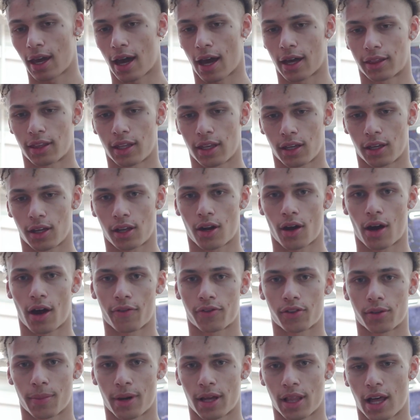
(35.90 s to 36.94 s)
Yeah, I think, you know,
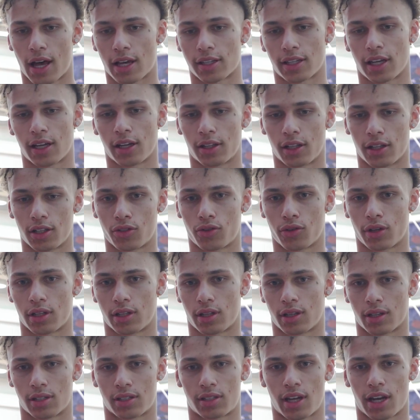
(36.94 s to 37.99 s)
after my last ankle
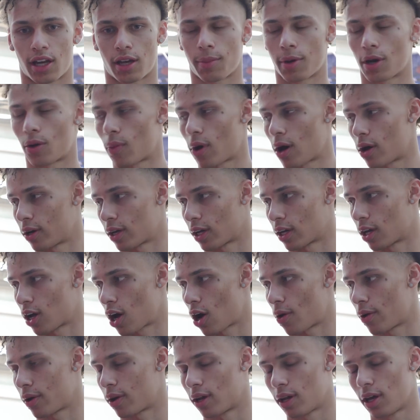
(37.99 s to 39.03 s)
injury, it's taken me a while to get
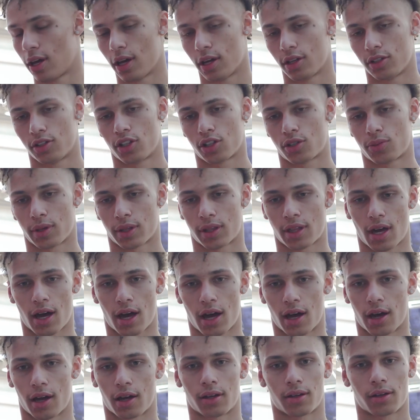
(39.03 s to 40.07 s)
going, just with,
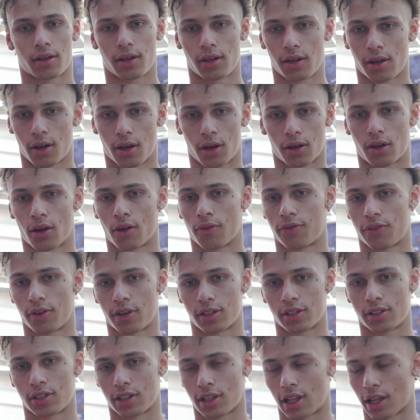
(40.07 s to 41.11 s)
you know,
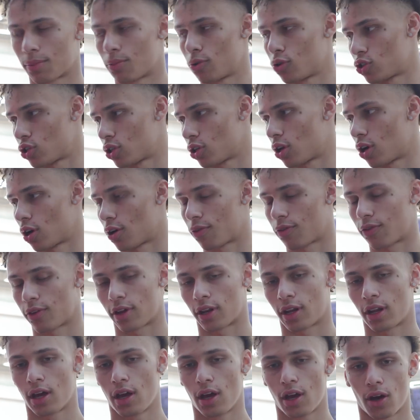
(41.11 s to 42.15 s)
confidence in, like, pushing off
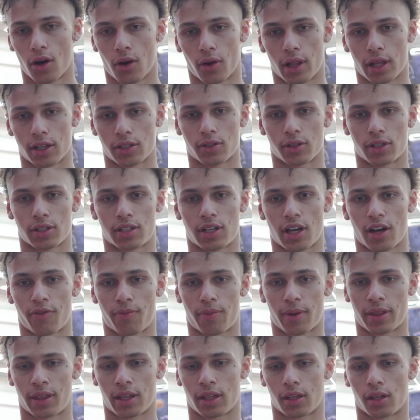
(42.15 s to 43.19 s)
and all that sort of stuff.
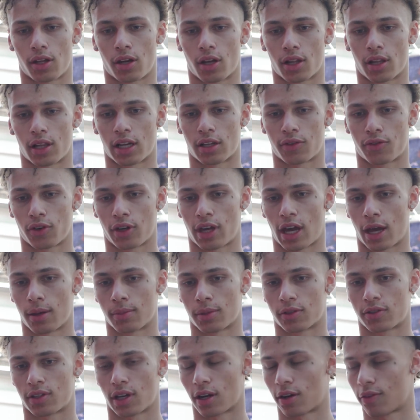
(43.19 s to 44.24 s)
But I think, you know, the last few
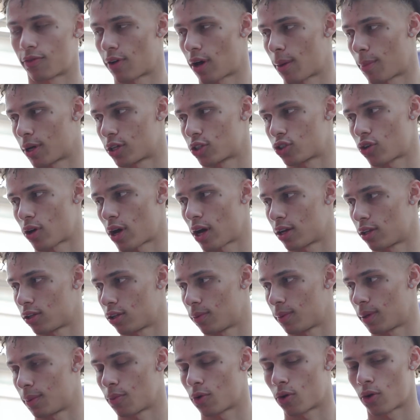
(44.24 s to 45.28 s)
games, I started to find my stride a
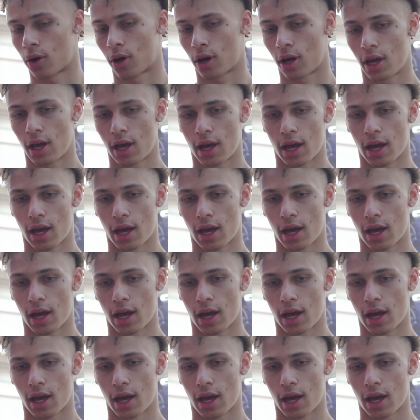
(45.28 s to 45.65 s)
little bit more,